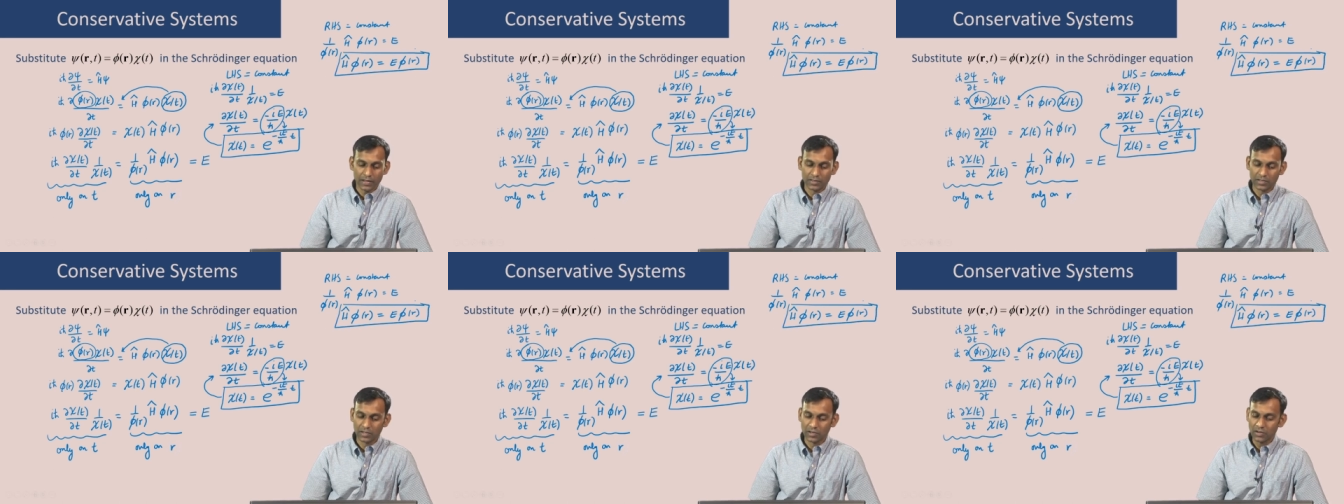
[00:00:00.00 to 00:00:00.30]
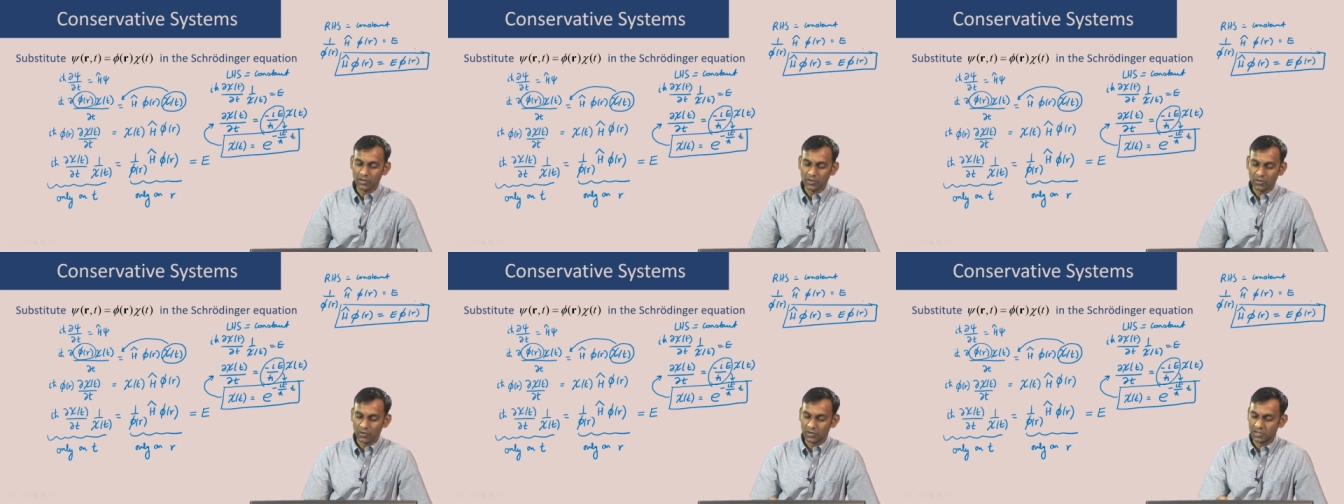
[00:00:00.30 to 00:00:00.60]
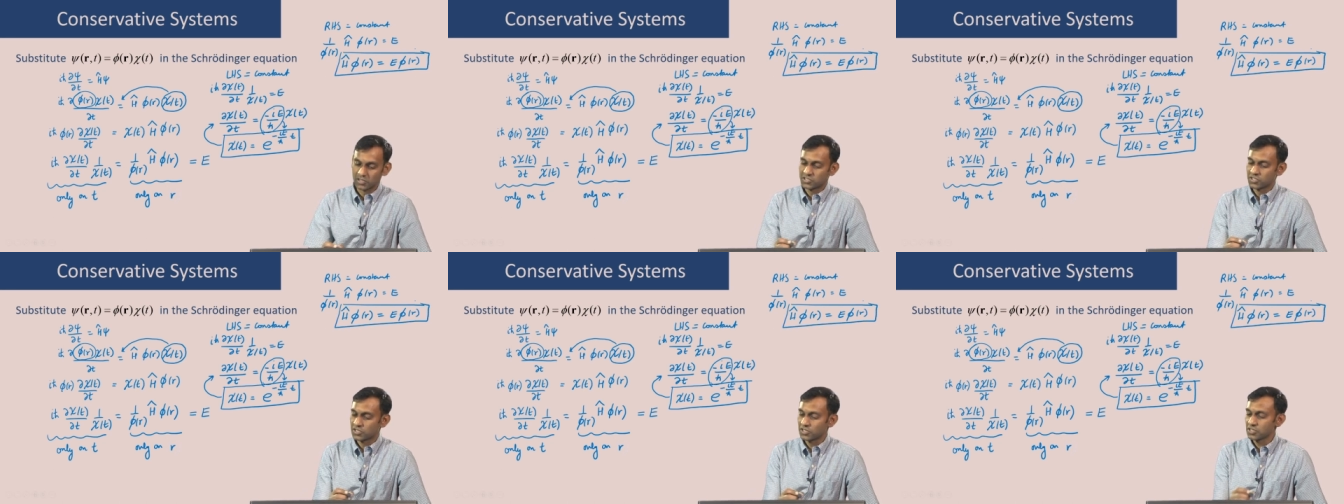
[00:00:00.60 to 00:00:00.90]
the
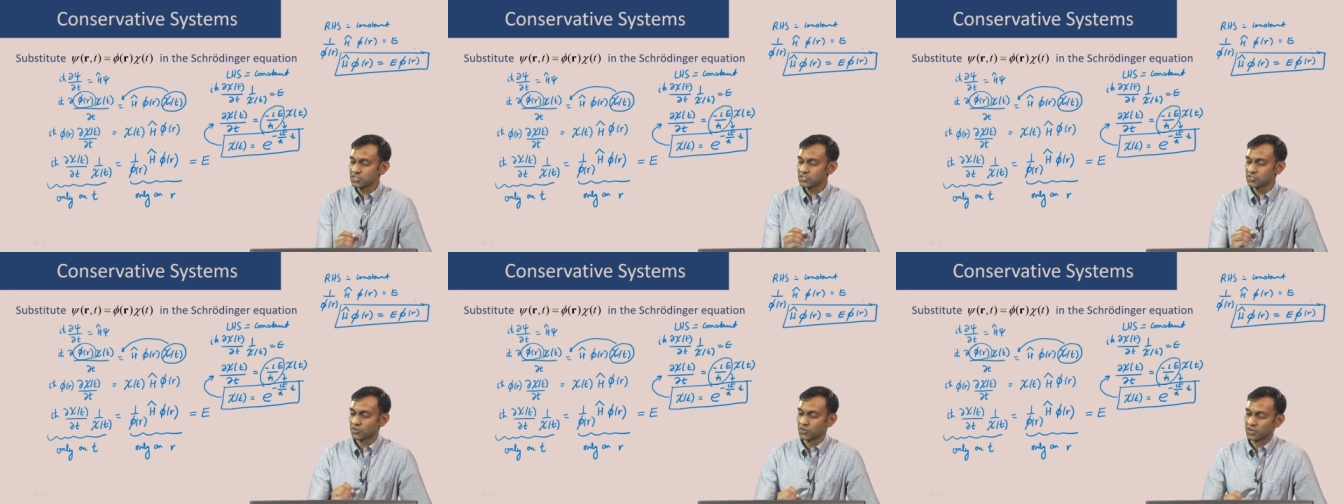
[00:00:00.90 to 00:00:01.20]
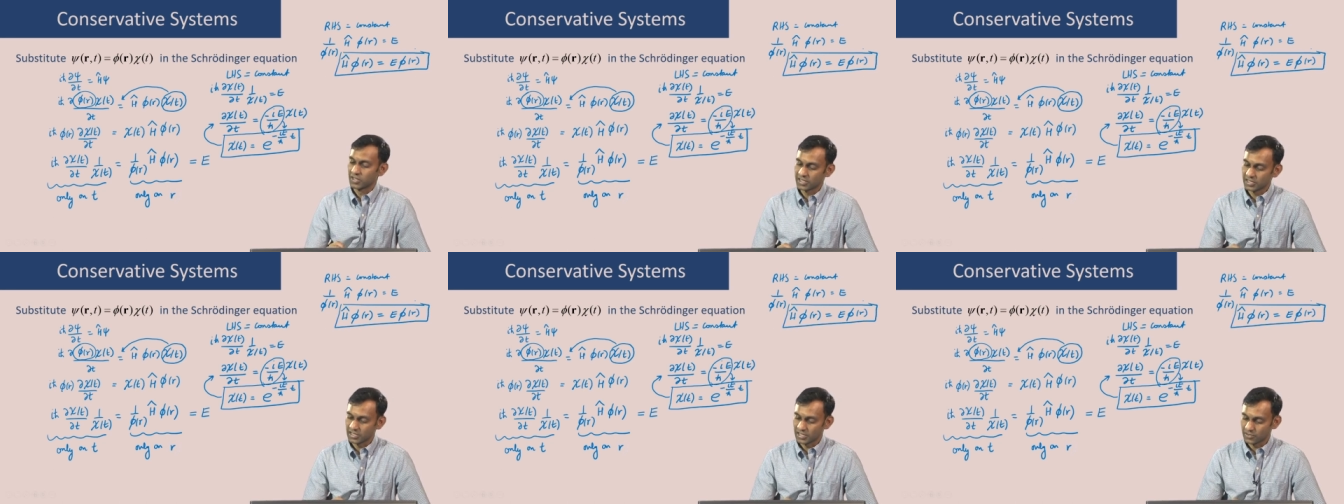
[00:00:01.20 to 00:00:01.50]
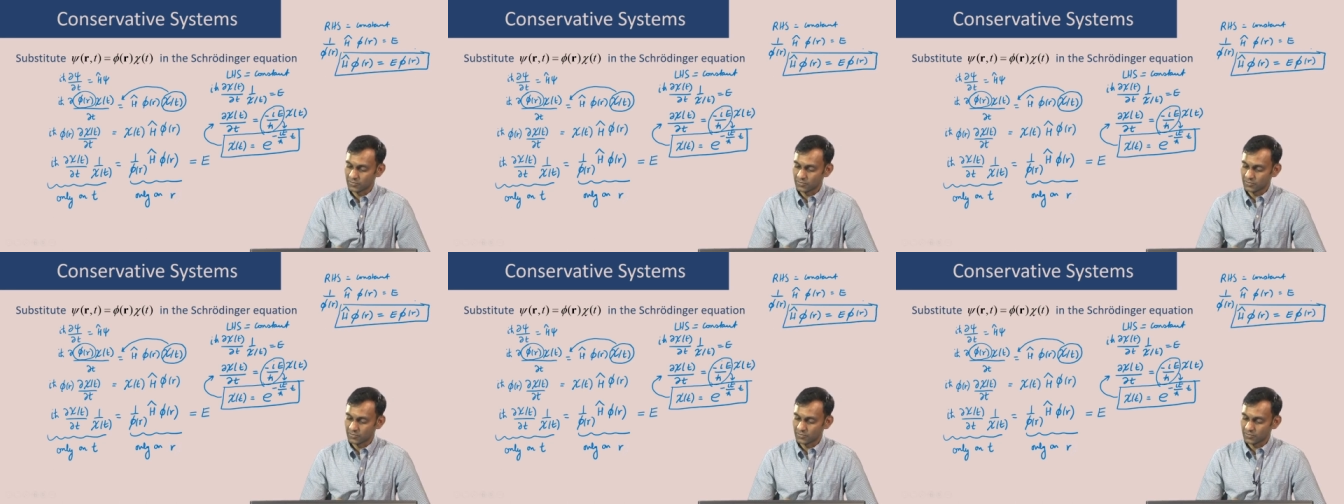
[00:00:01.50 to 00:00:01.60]
original Schrodinger